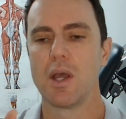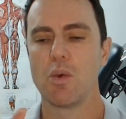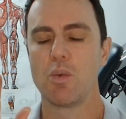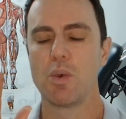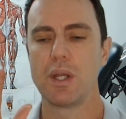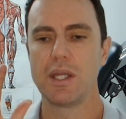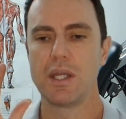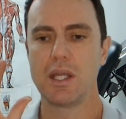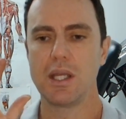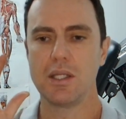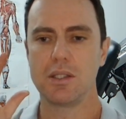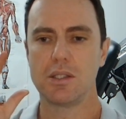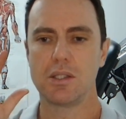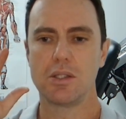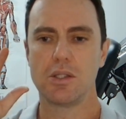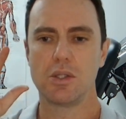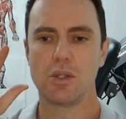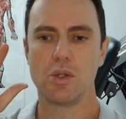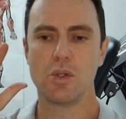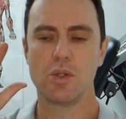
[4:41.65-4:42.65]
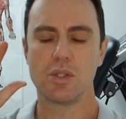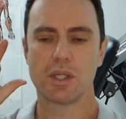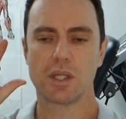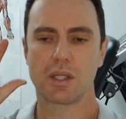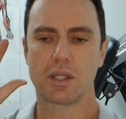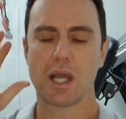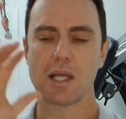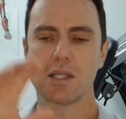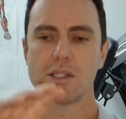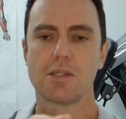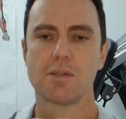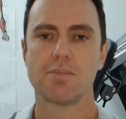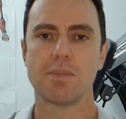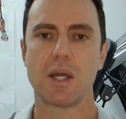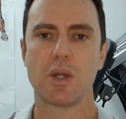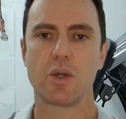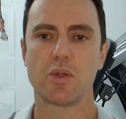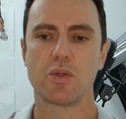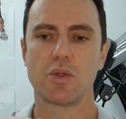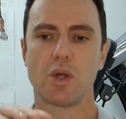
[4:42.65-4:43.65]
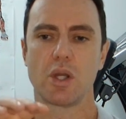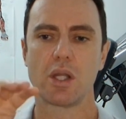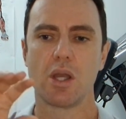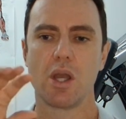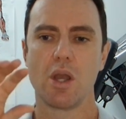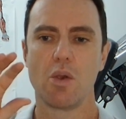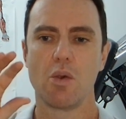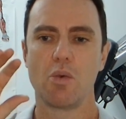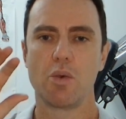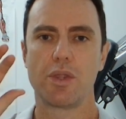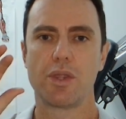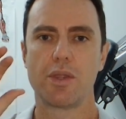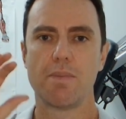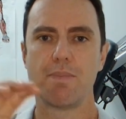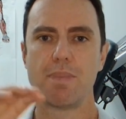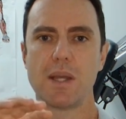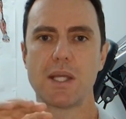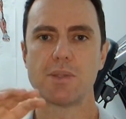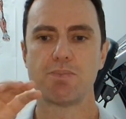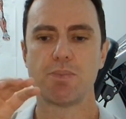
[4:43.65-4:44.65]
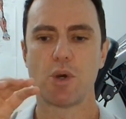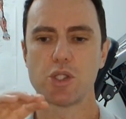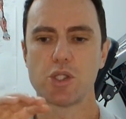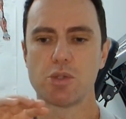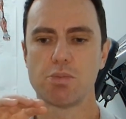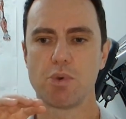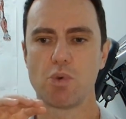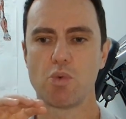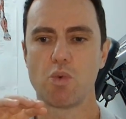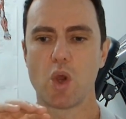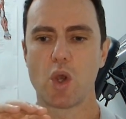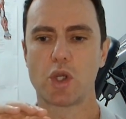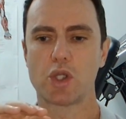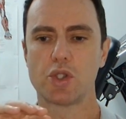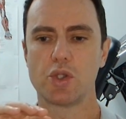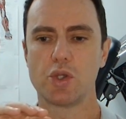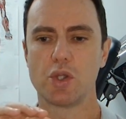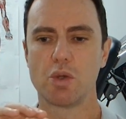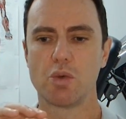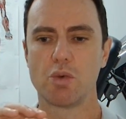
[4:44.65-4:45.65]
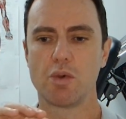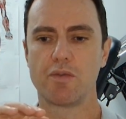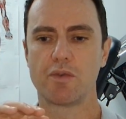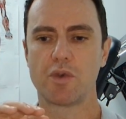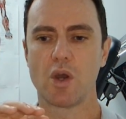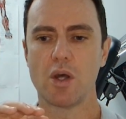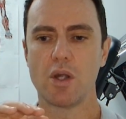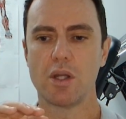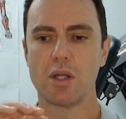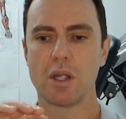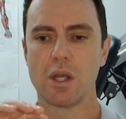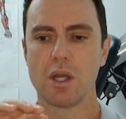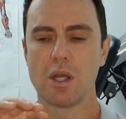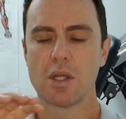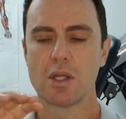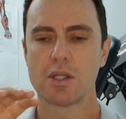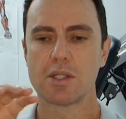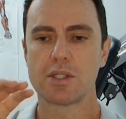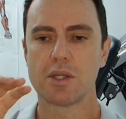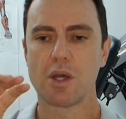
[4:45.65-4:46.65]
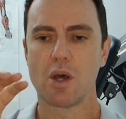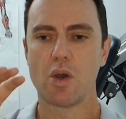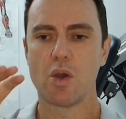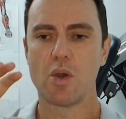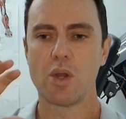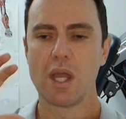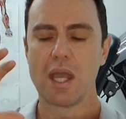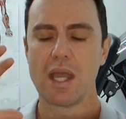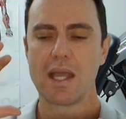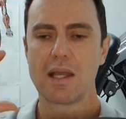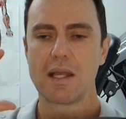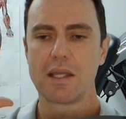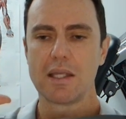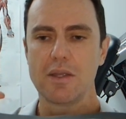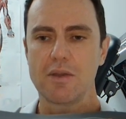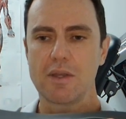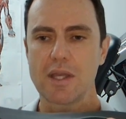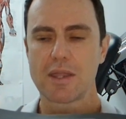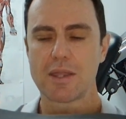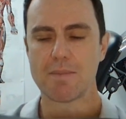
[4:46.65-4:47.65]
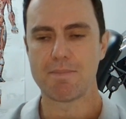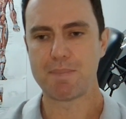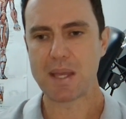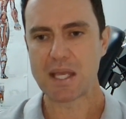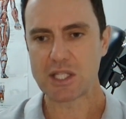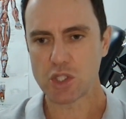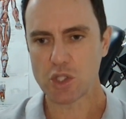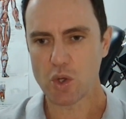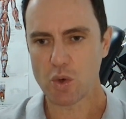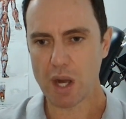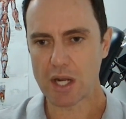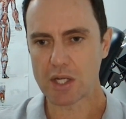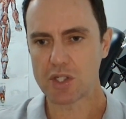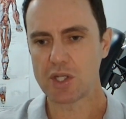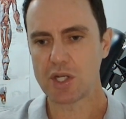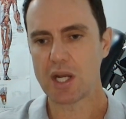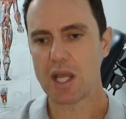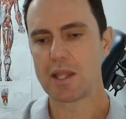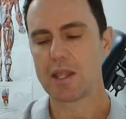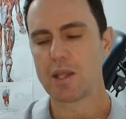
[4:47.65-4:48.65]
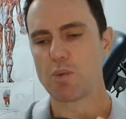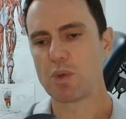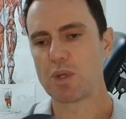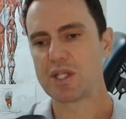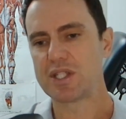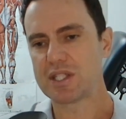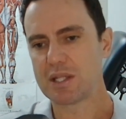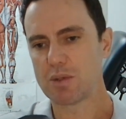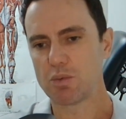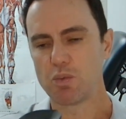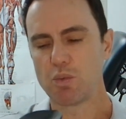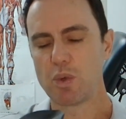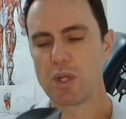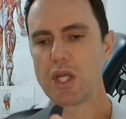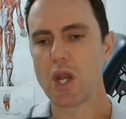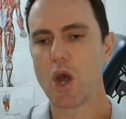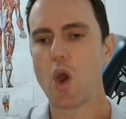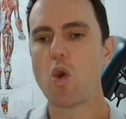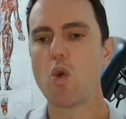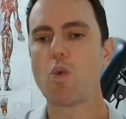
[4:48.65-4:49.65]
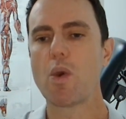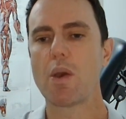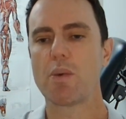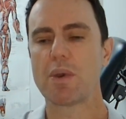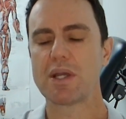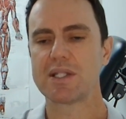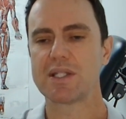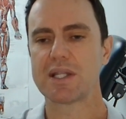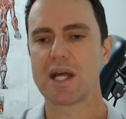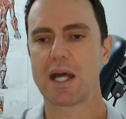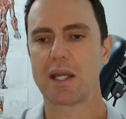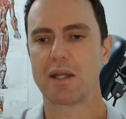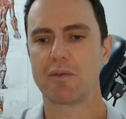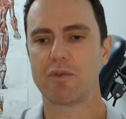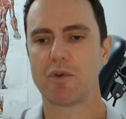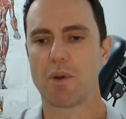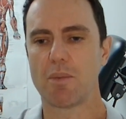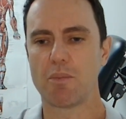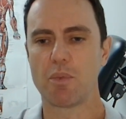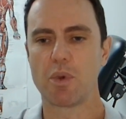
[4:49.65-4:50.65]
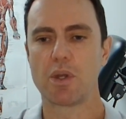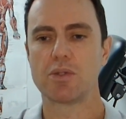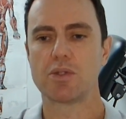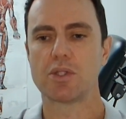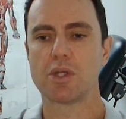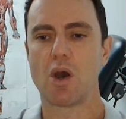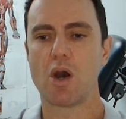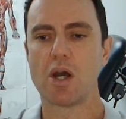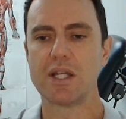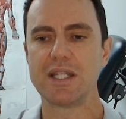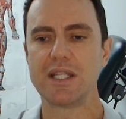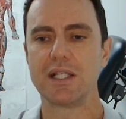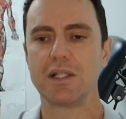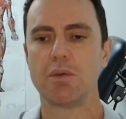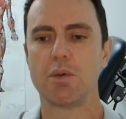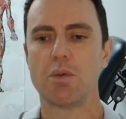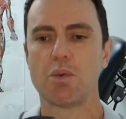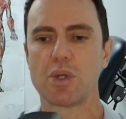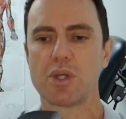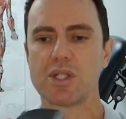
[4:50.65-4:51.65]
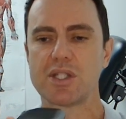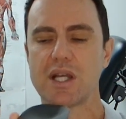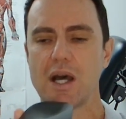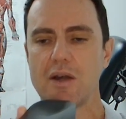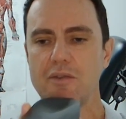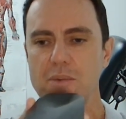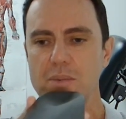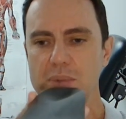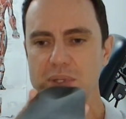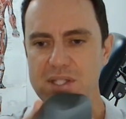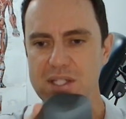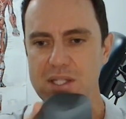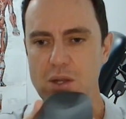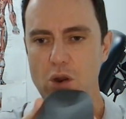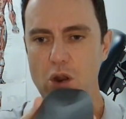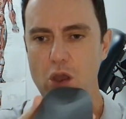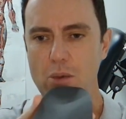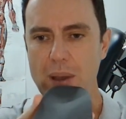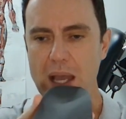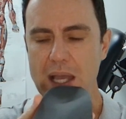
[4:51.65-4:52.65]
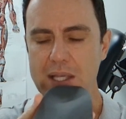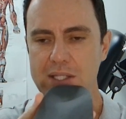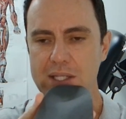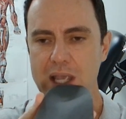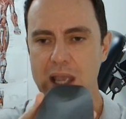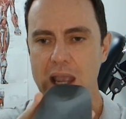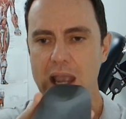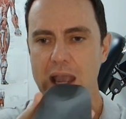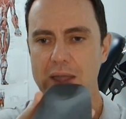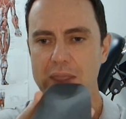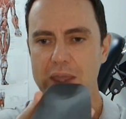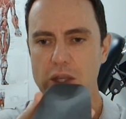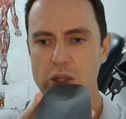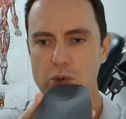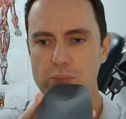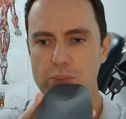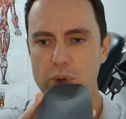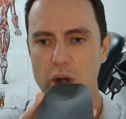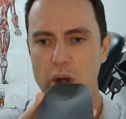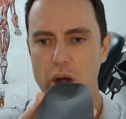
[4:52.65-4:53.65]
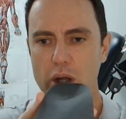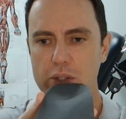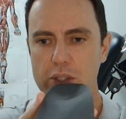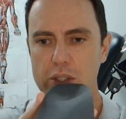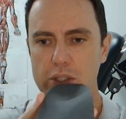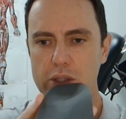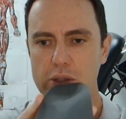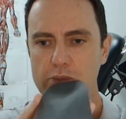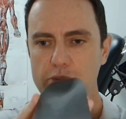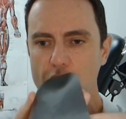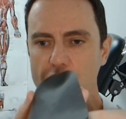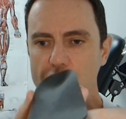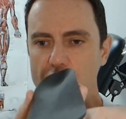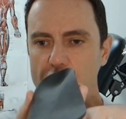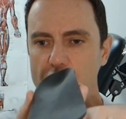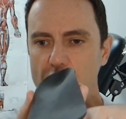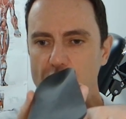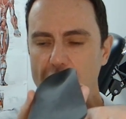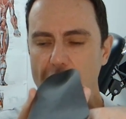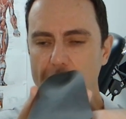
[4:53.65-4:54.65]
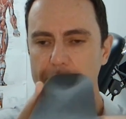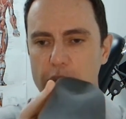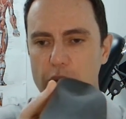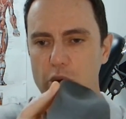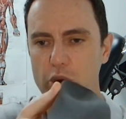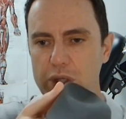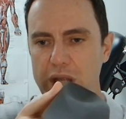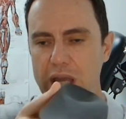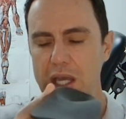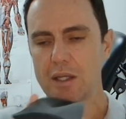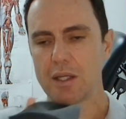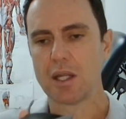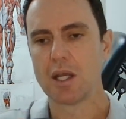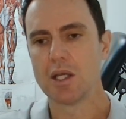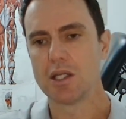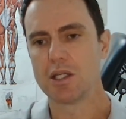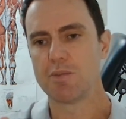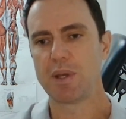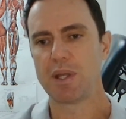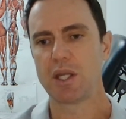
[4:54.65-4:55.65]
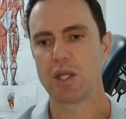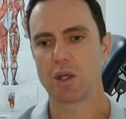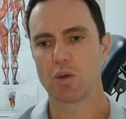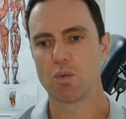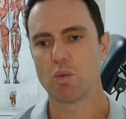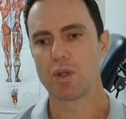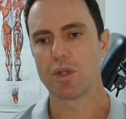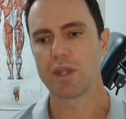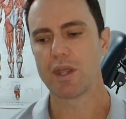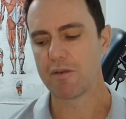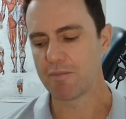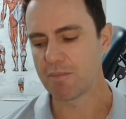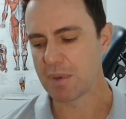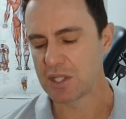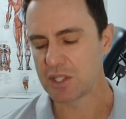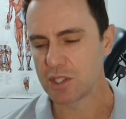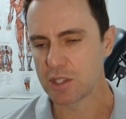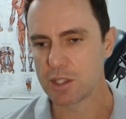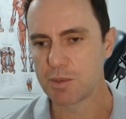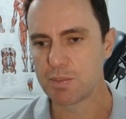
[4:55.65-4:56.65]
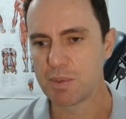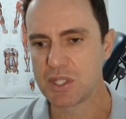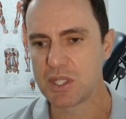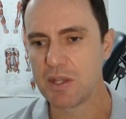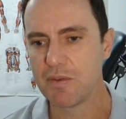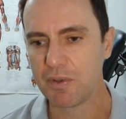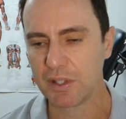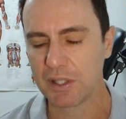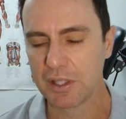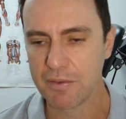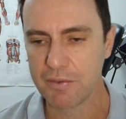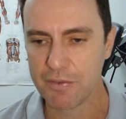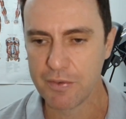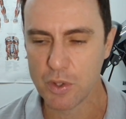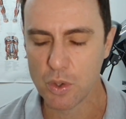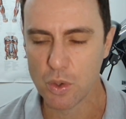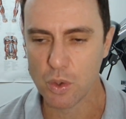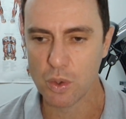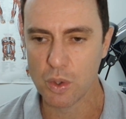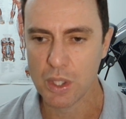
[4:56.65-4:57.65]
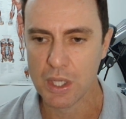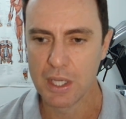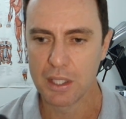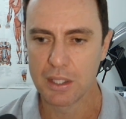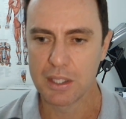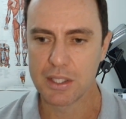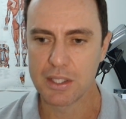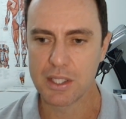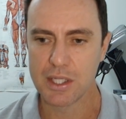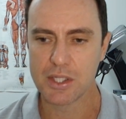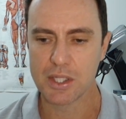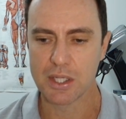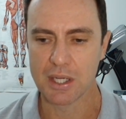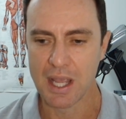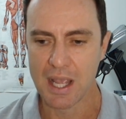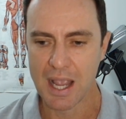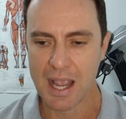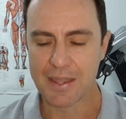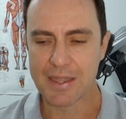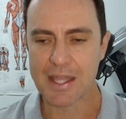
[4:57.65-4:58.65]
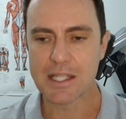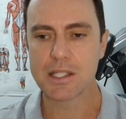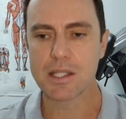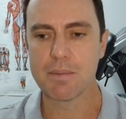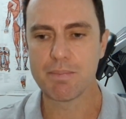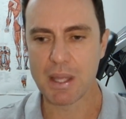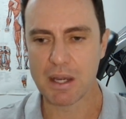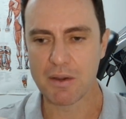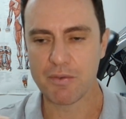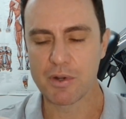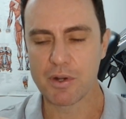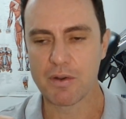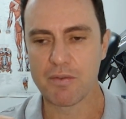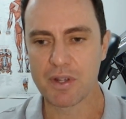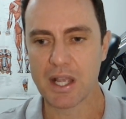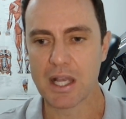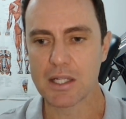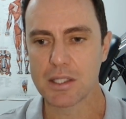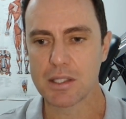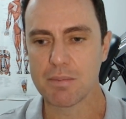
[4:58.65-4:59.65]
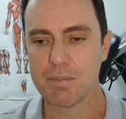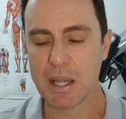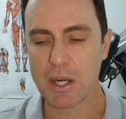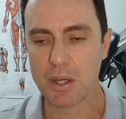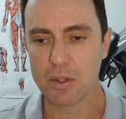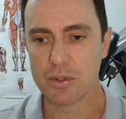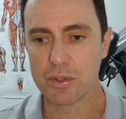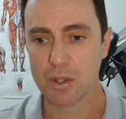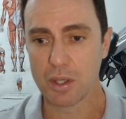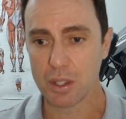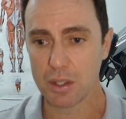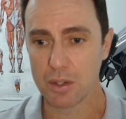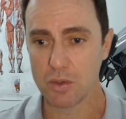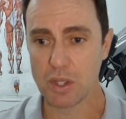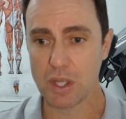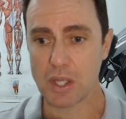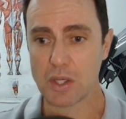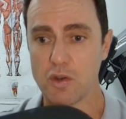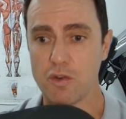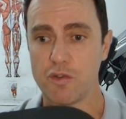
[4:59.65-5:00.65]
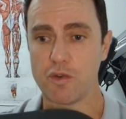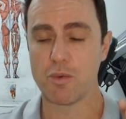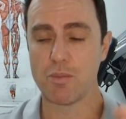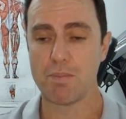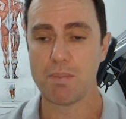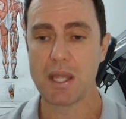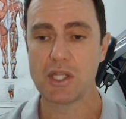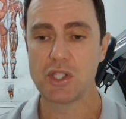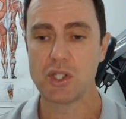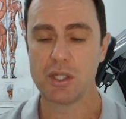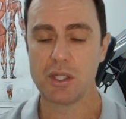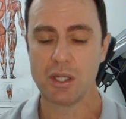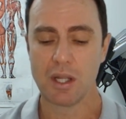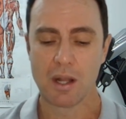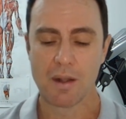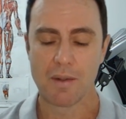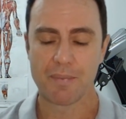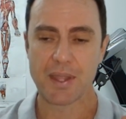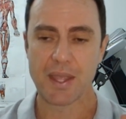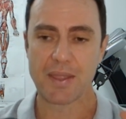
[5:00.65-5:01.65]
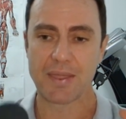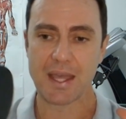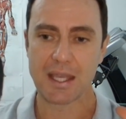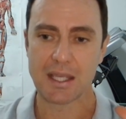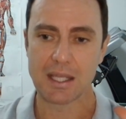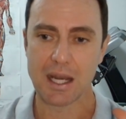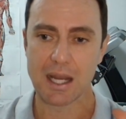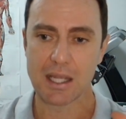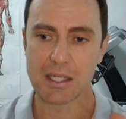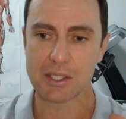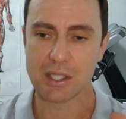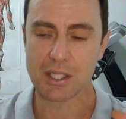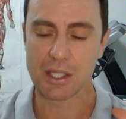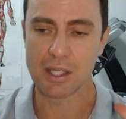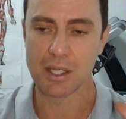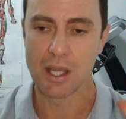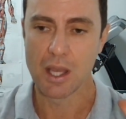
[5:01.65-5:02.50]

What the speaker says: We need to use a custom-made orthotic with the best possible work shoe that we've got. So you get the best correction, and then we know where we're starting from. So ideally, we want to start from a zero base, and then your podiatrist can move your foot up or down, depending on what they've measured specifically for your condition. And that's the benefit of a custom-made orthotic. You get your foot measured, and they can actually